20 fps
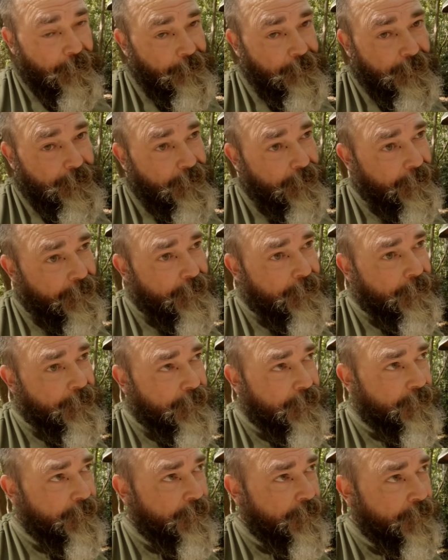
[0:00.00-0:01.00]
happen yet,
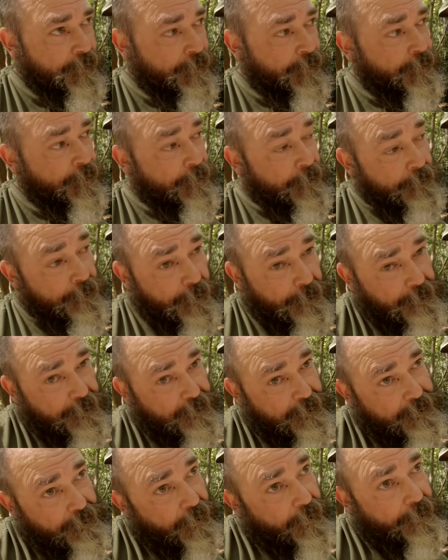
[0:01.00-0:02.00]
but I'm
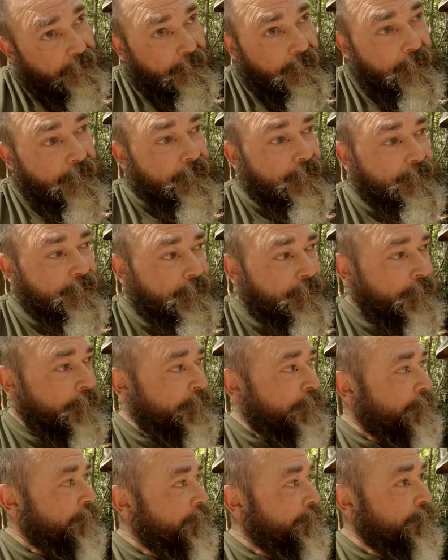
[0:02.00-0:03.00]
just saying,
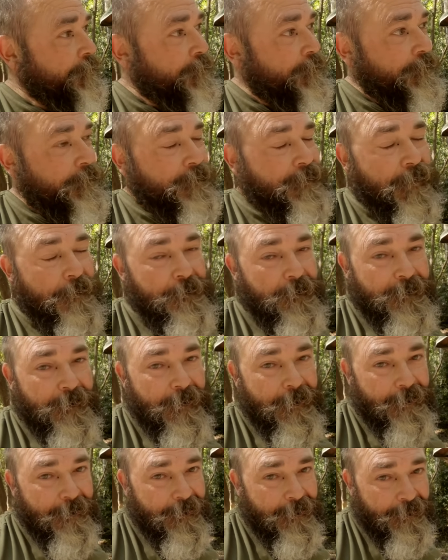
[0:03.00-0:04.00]
these things
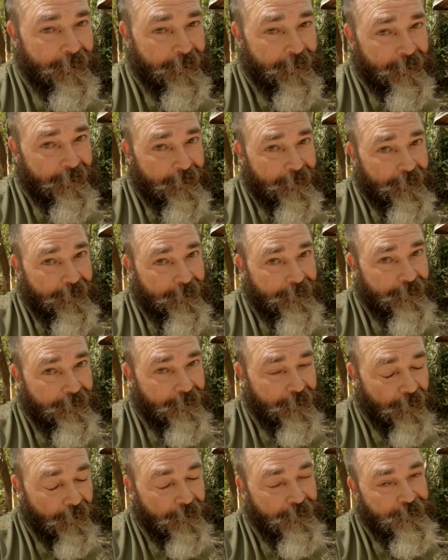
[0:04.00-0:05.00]
happen. And
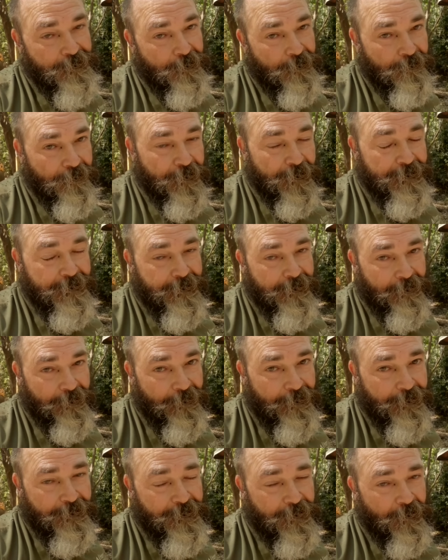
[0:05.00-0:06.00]
you had to invest a
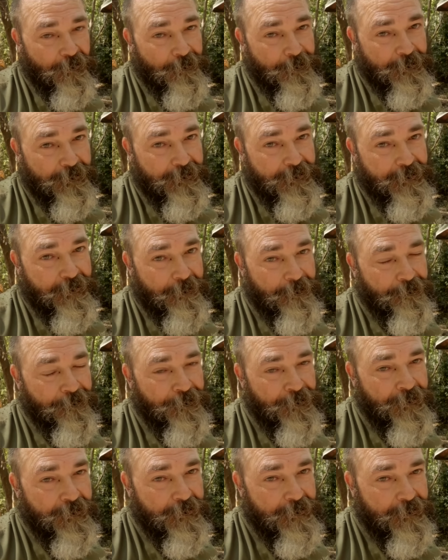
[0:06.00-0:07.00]
lot of time into something.